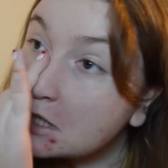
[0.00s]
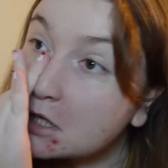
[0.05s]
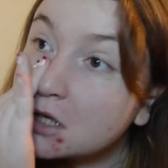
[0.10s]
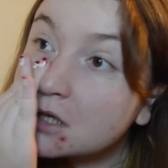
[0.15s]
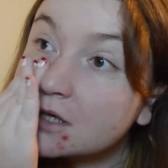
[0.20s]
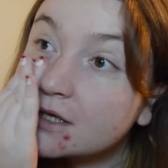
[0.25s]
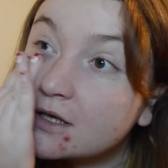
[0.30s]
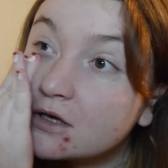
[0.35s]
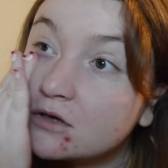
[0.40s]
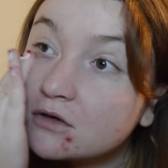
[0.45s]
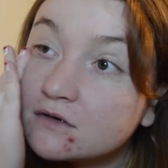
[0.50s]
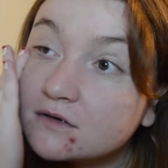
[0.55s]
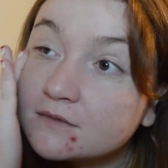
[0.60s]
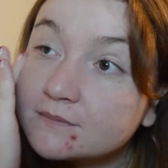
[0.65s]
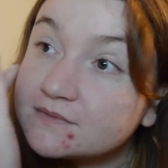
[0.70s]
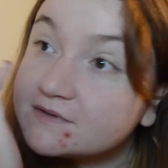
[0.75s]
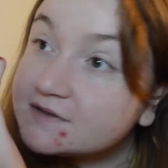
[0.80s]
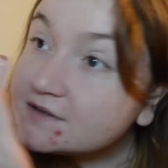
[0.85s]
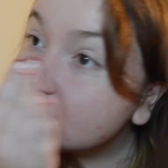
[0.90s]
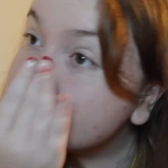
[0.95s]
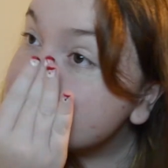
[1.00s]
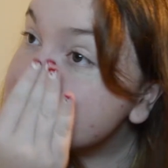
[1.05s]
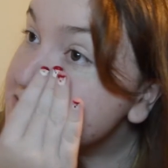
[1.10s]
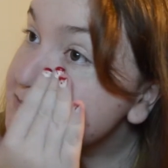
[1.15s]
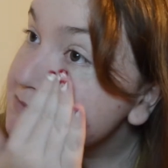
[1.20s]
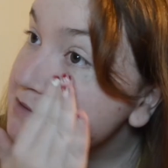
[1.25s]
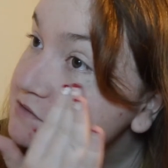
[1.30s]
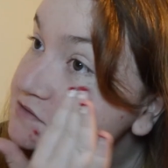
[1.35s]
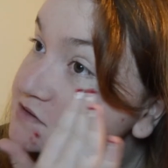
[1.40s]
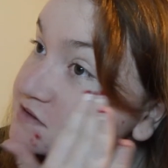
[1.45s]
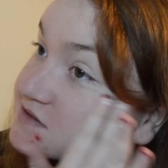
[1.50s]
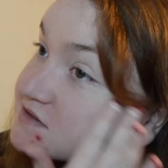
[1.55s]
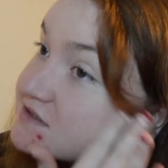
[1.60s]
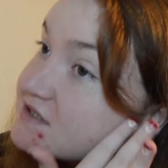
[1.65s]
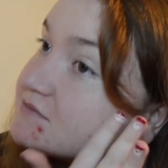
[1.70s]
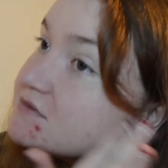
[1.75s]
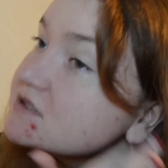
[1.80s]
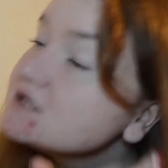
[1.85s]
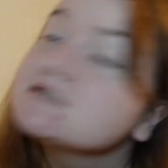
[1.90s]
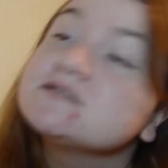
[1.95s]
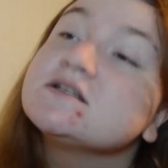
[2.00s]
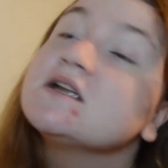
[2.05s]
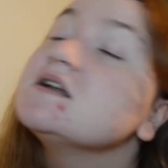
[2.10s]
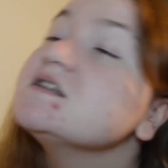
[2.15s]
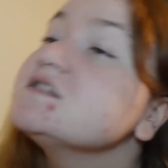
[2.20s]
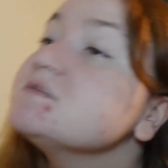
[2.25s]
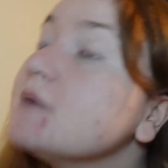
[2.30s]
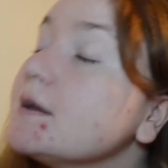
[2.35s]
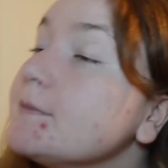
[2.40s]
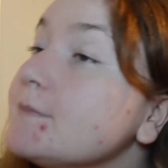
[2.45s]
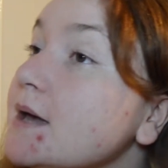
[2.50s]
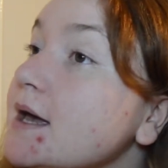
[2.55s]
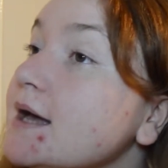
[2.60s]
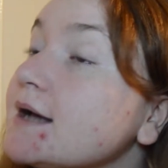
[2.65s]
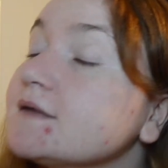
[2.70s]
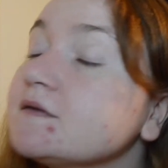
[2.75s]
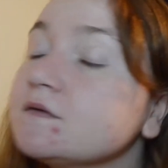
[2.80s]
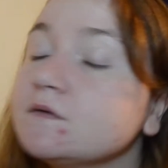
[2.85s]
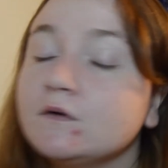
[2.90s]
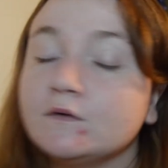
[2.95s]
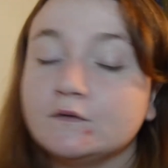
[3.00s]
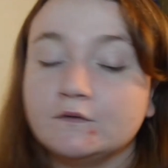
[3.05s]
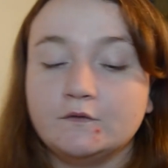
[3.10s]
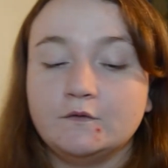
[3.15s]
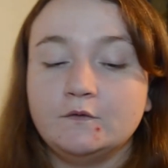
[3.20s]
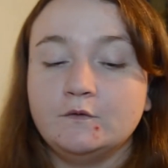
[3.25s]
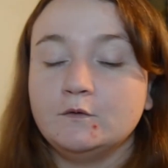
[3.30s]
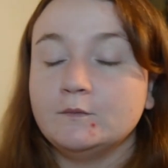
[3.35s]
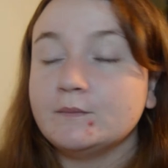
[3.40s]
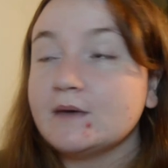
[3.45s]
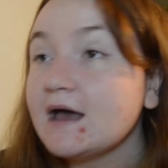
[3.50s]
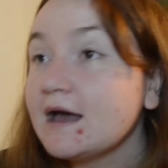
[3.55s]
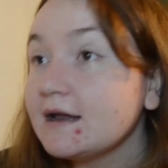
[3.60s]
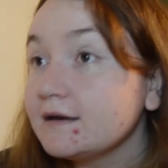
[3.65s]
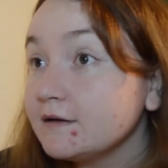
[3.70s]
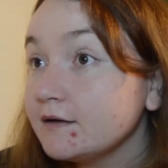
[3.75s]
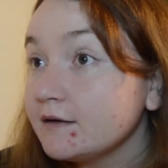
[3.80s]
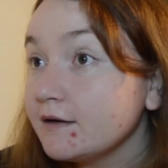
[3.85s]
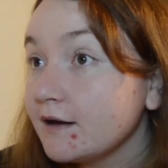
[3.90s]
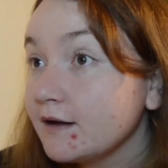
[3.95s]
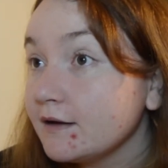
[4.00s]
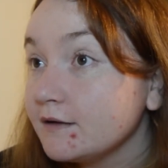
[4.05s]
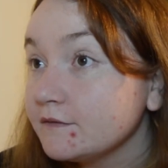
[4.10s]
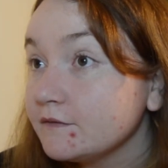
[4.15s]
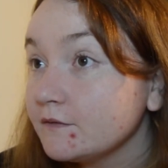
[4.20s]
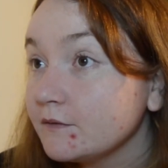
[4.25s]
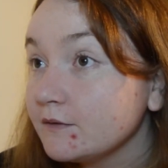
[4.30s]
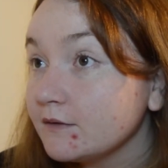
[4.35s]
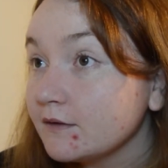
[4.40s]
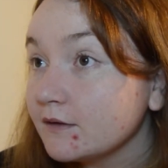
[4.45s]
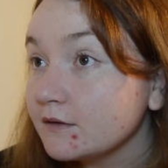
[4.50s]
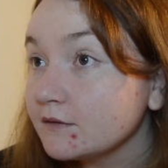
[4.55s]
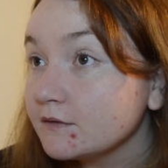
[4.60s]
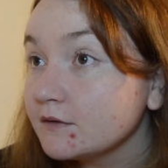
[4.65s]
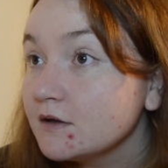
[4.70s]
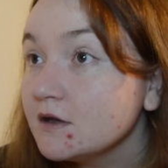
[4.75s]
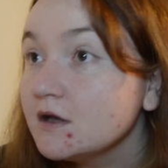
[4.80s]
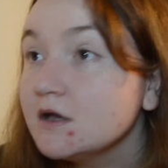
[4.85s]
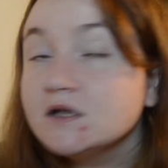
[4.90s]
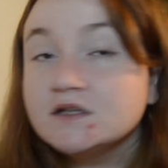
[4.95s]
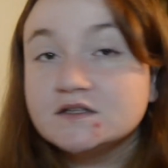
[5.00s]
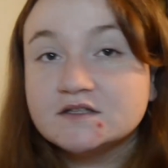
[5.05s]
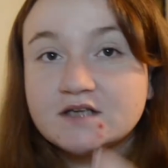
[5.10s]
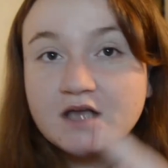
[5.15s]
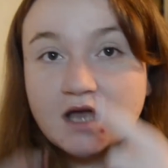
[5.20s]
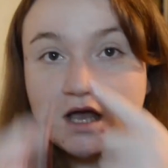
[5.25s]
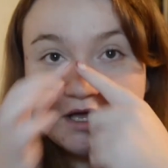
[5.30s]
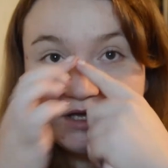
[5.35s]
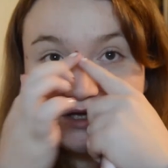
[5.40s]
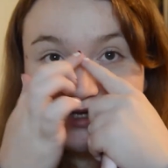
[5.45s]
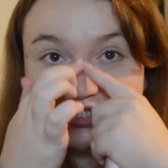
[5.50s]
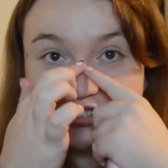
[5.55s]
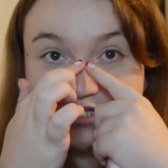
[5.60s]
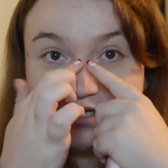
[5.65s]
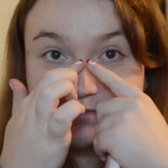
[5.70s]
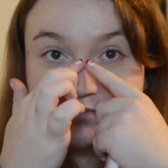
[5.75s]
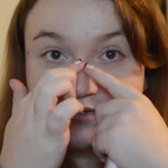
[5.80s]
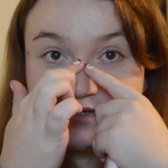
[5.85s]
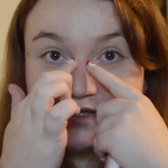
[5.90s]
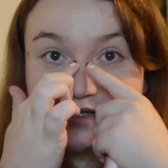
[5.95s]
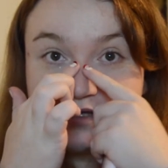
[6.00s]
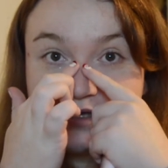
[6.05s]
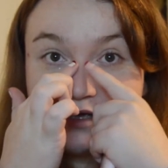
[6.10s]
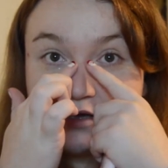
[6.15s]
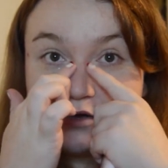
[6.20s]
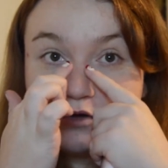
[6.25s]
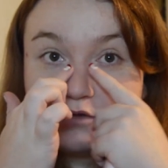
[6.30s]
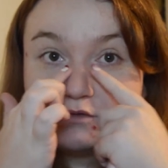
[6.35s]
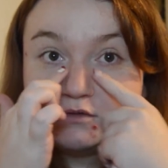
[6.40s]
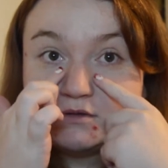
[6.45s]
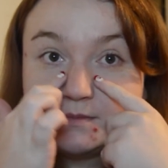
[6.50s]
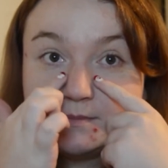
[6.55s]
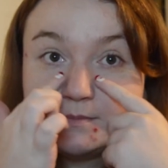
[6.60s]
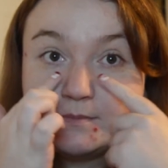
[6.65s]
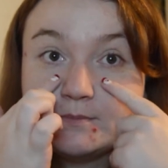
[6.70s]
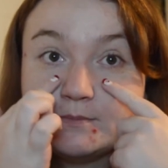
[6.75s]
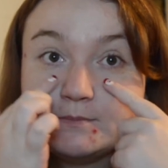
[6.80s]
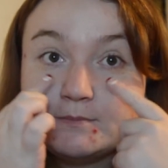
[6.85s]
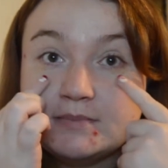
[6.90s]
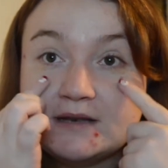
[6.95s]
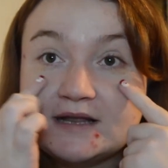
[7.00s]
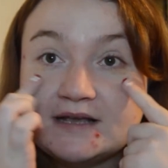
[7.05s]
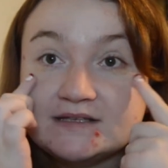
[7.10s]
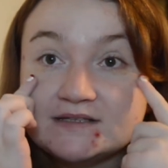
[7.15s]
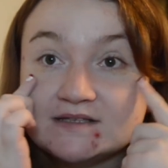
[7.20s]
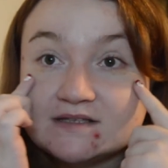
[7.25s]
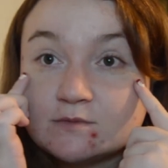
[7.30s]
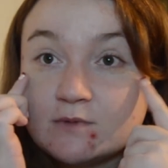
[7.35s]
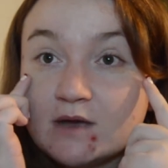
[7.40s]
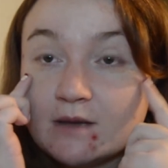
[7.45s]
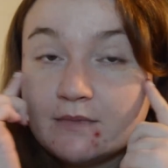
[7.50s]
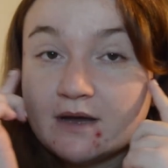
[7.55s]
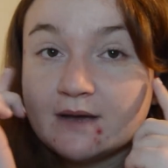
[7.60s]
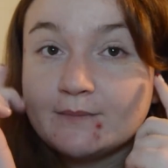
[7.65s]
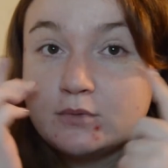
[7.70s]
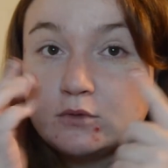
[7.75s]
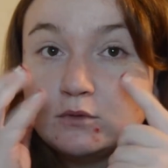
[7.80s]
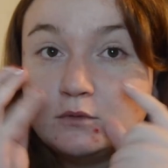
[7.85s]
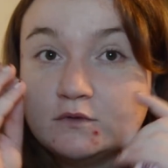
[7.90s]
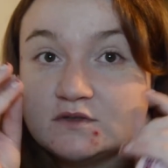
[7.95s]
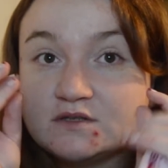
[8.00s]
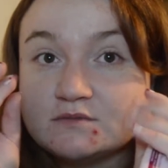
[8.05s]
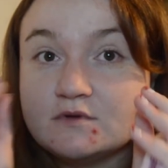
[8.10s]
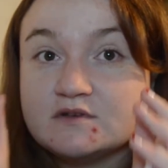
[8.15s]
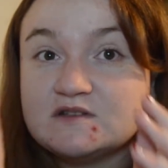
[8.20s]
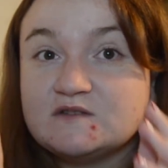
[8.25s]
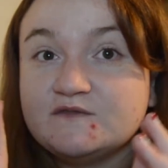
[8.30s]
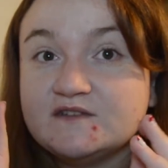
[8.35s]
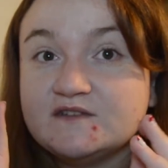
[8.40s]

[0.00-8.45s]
lucky, I got a decent amount of sleep last night, so my bags are not too bad today, so yeah. So yeah, I usually like putting it on the places where my pores are most